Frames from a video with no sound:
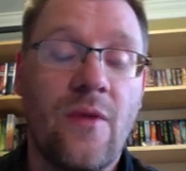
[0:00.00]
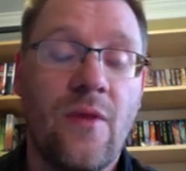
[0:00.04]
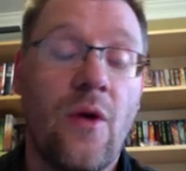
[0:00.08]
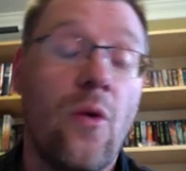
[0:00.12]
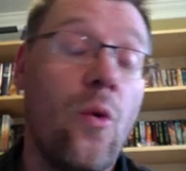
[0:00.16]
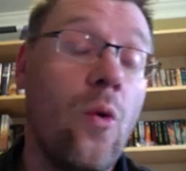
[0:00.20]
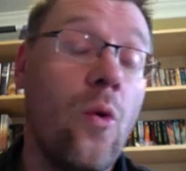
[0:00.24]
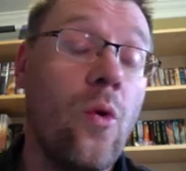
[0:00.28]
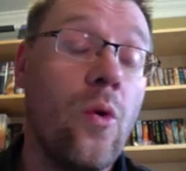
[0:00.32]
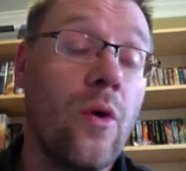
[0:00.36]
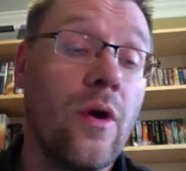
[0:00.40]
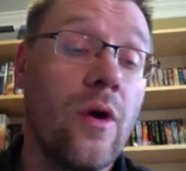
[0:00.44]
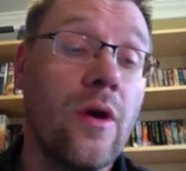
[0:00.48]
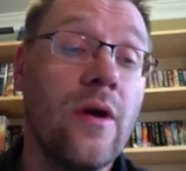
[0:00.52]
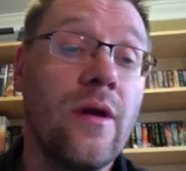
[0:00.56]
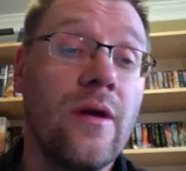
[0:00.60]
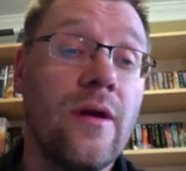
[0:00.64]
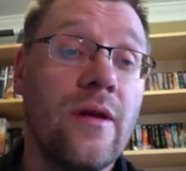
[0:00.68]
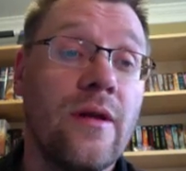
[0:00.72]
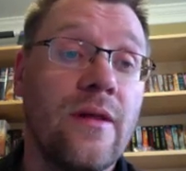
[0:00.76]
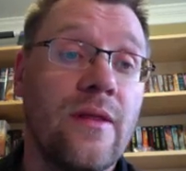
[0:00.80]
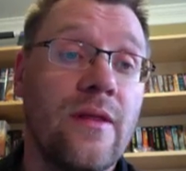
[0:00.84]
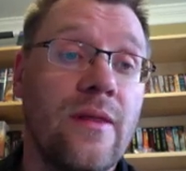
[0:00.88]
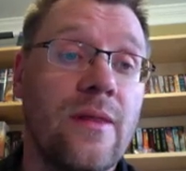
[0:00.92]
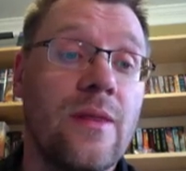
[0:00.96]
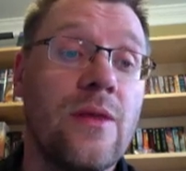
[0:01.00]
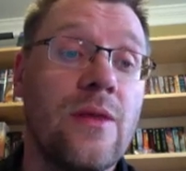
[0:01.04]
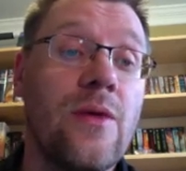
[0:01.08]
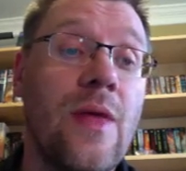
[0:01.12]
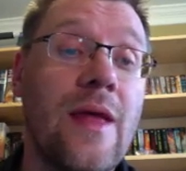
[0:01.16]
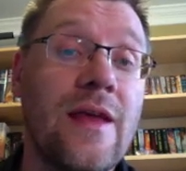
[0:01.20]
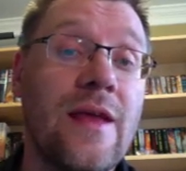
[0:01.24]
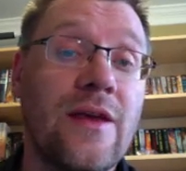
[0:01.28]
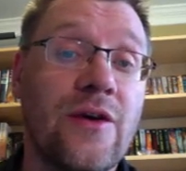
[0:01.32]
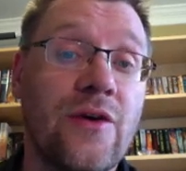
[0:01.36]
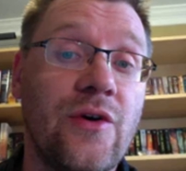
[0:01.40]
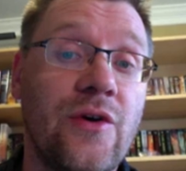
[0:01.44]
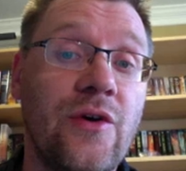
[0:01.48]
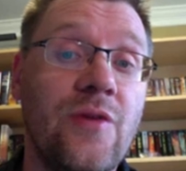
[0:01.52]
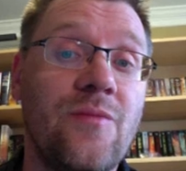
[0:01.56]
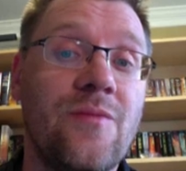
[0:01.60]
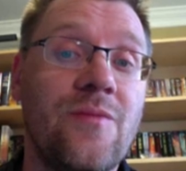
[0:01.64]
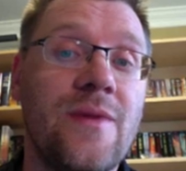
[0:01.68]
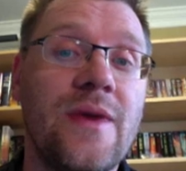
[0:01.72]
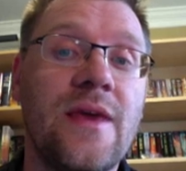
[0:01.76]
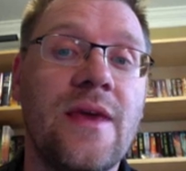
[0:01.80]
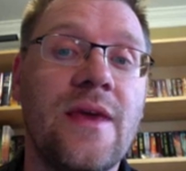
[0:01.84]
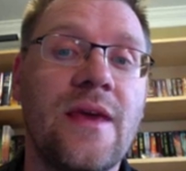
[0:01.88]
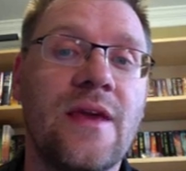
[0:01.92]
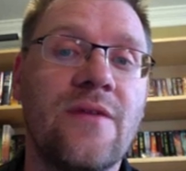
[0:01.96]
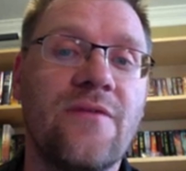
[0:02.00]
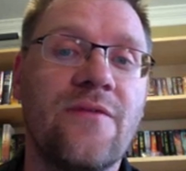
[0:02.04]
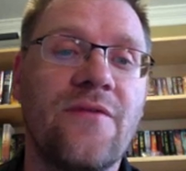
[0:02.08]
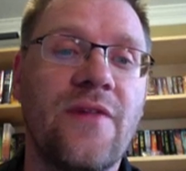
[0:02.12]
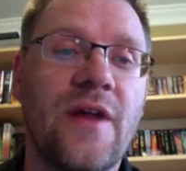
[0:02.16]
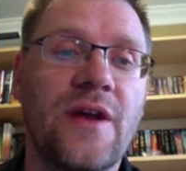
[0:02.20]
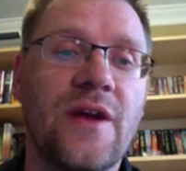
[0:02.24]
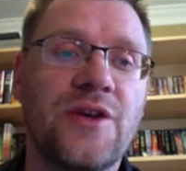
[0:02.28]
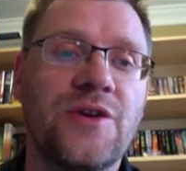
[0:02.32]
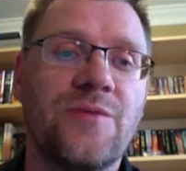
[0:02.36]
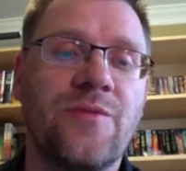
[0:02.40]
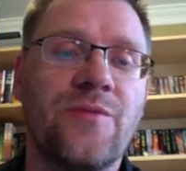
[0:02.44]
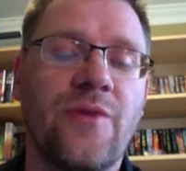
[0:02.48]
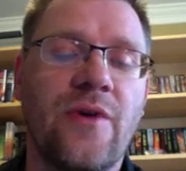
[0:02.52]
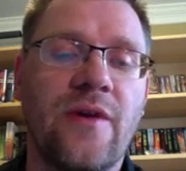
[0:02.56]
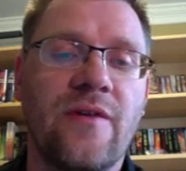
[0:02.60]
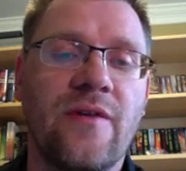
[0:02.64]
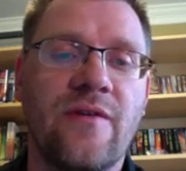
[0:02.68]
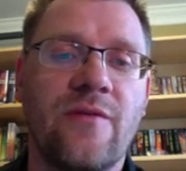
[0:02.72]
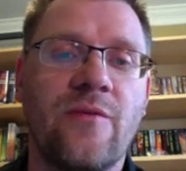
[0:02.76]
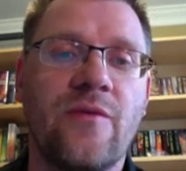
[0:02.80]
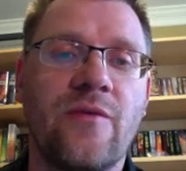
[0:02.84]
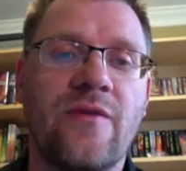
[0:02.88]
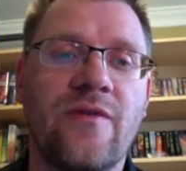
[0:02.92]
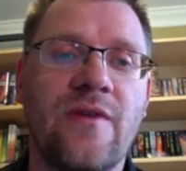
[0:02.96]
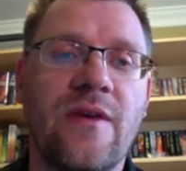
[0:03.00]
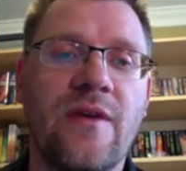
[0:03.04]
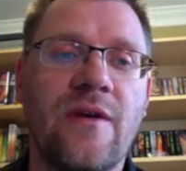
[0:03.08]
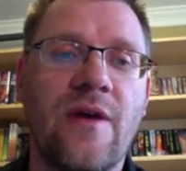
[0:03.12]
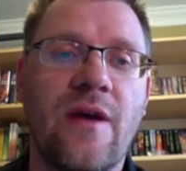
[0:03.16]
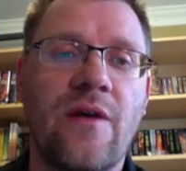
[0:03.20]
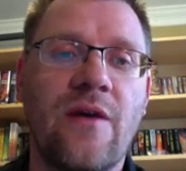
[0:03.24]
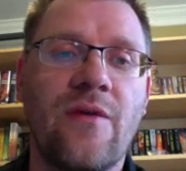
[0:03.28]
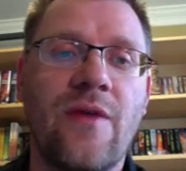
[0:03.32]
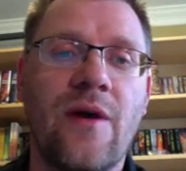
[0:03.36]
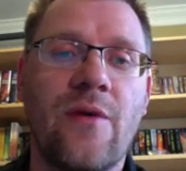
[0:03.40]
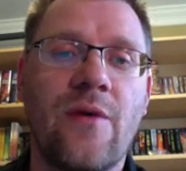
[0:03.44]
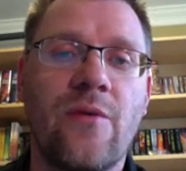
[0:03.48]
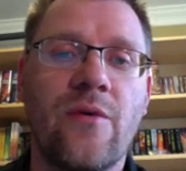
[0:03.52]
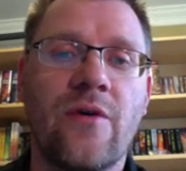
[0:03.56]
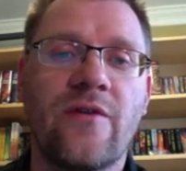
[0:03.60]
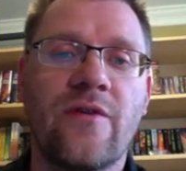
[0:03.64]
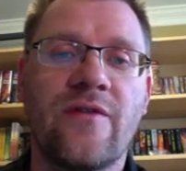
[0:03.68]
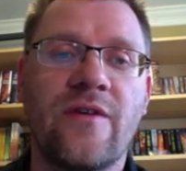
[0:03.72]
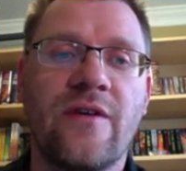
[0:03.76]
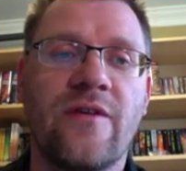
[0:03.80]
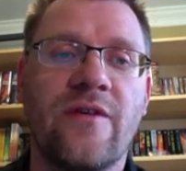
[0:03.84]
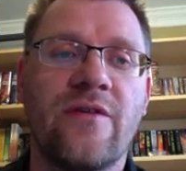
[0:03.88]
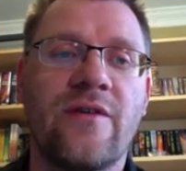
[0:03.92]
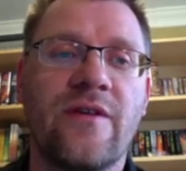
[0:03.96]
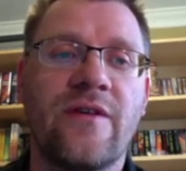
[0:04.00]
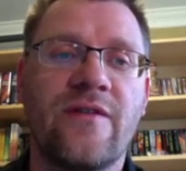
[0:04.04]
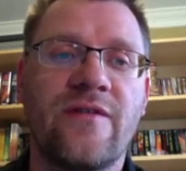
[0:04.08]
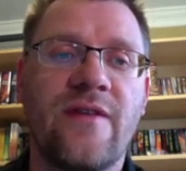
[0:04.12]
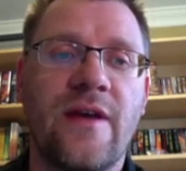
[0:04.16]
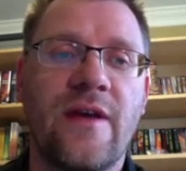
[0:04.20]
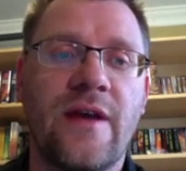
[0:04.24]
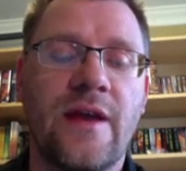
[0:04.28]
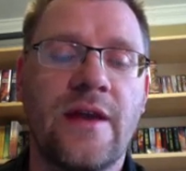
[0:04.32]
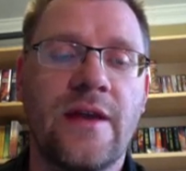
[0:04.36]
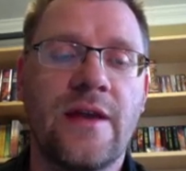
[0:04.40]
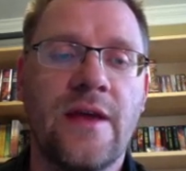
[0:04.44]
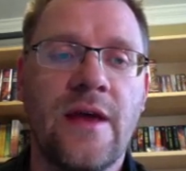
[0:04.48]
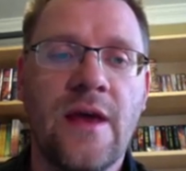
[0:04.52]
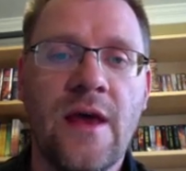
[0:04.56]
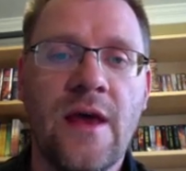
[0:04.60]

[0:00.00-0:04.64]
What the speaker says: Or they could be inflection points, and we'll see how that works here in a second.